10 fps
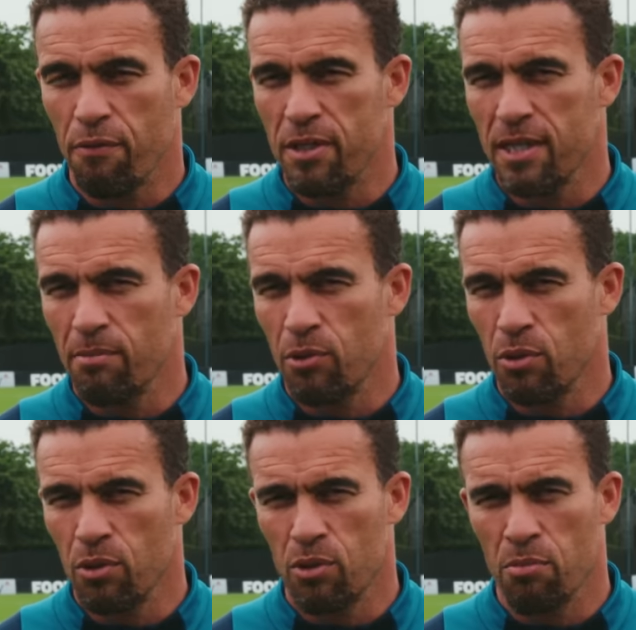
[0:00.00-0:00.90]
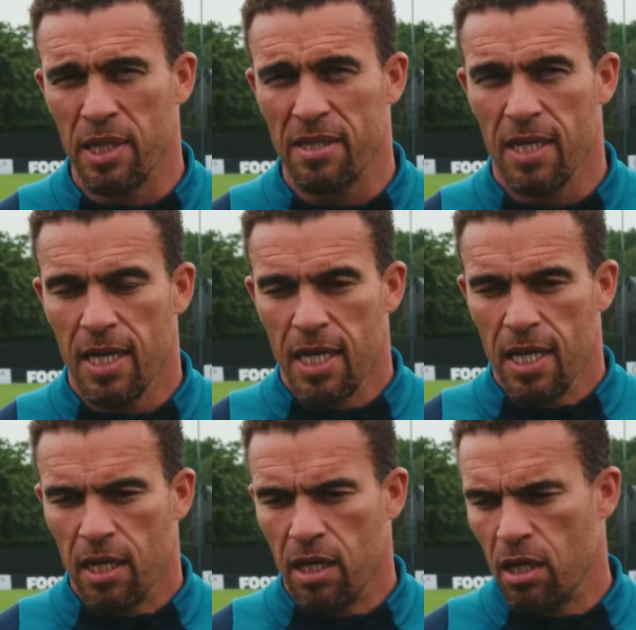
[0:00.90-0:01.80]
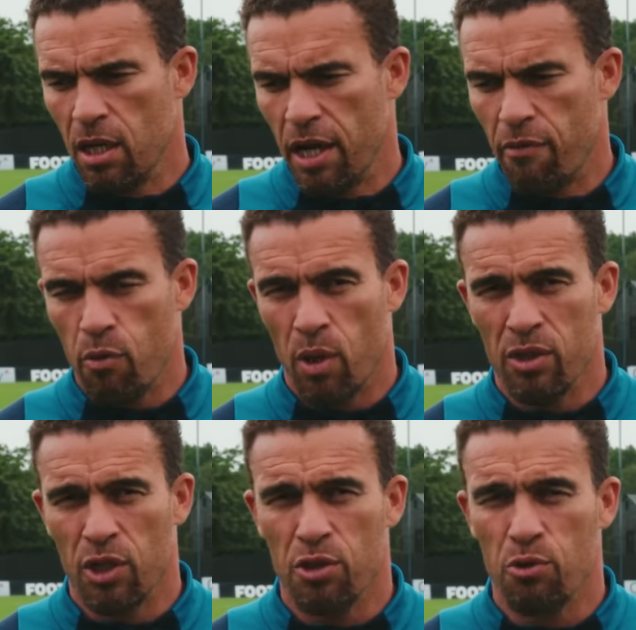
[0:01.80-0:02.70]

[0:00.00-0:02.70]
first time to meet everyone, just